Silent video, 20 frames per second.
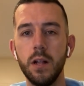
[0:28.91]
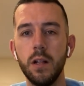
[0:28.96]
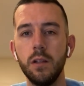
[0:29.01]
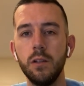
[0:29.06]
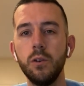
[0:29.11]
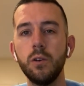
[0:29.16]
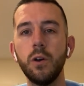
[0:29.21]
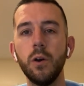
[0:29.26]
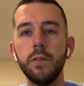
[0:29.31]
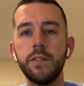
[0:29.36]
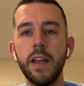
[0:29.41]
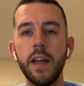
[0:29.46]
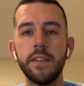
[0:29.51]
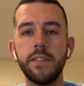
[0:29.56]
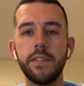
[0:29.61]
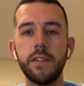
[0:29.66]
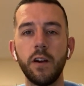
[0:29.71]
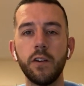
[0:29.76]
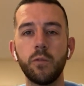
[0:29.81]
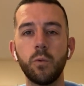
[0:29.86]
Lugo's had
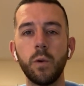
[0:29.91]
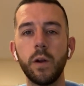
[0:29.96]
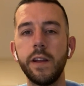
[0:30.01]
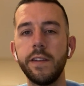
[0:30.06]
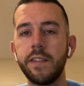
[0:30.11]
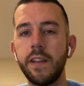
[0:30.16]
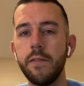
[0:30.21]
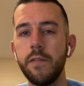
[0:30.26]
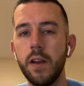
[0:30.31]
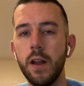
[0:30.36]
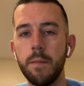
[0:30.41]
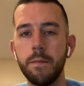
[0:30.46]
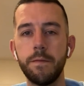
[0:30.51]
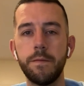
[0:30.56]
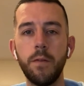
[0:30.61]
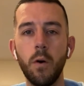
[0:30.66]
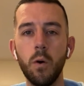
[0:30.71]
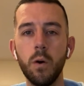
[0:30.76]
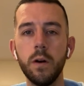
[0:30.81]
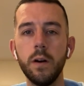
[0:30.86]
starts where he's given up
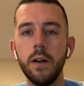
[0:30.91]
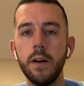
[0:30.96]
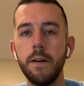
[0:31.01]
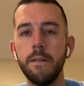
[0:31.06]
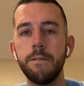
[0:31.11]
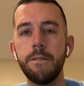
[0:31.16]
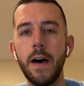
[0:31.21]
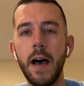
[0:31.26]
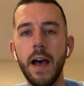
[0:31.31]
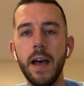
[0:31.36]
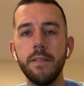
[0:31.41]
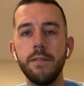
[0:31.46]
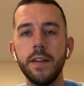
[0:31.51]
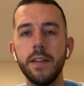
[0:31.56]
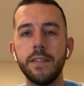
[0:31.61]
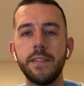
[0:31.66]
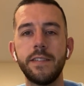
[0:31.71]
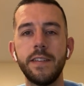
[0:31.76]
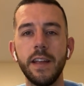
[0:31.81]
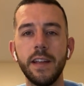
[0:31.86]
four, five,
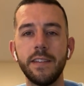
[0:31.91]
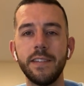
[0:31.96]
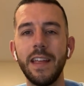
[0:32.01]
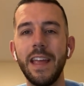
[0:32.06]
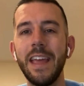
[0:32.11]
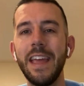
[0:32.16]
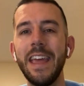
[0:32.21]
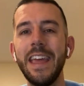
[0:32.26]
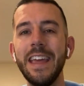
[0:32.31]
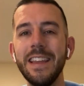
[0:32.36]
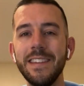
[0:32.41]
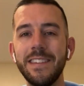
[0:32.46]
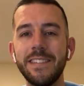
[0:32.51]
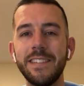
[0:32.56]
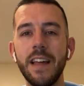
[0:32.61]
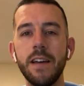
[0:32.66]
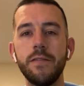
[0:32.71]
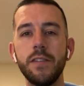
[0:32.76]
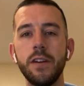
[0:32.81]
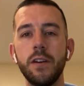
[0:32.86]
six, and
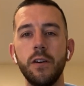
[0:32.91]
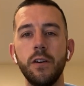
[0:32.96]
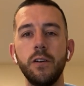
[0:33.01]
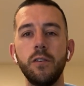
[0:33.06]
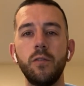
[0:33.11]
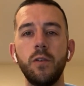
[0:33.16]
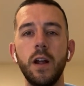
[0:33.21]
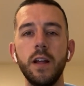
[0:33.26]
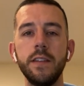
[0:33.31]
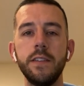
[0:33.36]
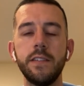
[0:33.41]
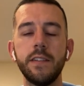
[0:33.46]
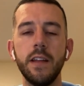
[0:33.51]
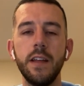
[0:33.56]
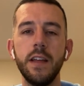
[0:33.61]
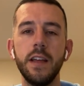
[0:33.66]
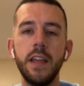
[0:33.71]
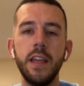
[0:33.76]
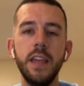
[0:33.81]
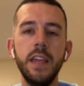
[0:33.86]
seven earned runs,
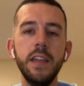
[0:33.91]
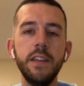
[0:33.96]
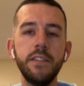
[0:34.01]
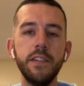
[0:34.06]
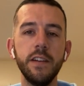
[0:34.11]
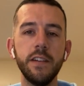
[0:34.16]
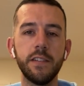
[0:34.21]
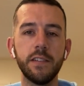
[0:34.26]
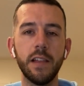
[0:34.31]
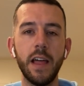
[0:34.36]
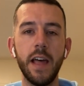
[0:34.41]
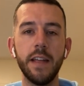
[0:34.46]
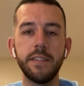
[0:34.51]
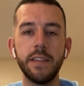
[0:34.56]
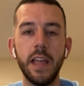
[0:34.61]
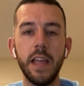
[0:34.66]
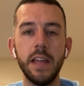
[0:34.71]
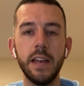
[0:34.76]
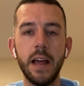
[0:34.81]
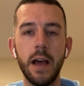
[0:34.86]
each in his last
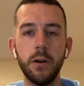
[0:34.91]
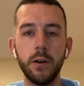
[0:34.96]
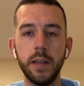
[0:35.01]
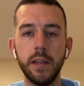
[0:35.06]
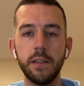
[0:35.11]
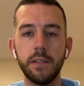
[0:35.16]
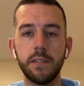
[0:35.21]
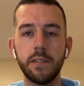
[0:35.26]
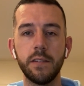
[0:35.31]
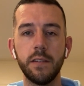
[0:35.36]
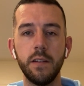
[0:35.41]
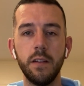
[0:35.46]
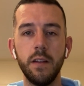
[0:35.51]
eight outings.